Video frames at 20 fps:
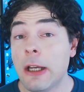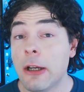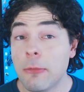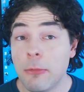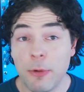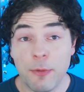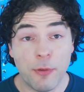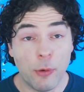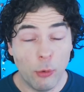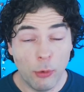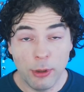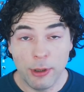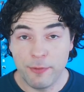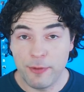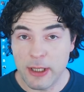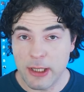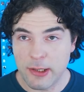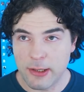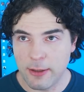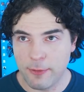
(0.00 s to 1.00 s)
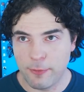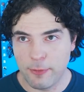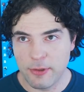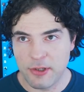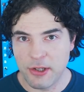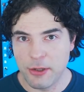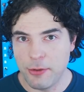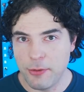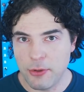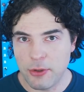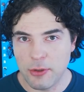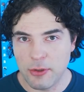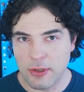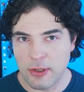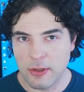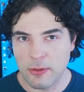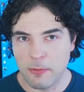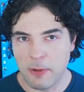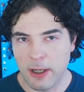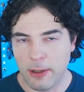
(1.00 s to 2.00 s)
with all of these different solutions
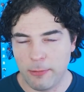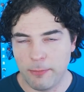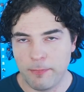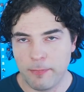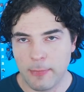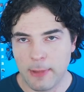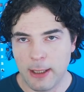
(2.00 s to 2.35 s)
as well,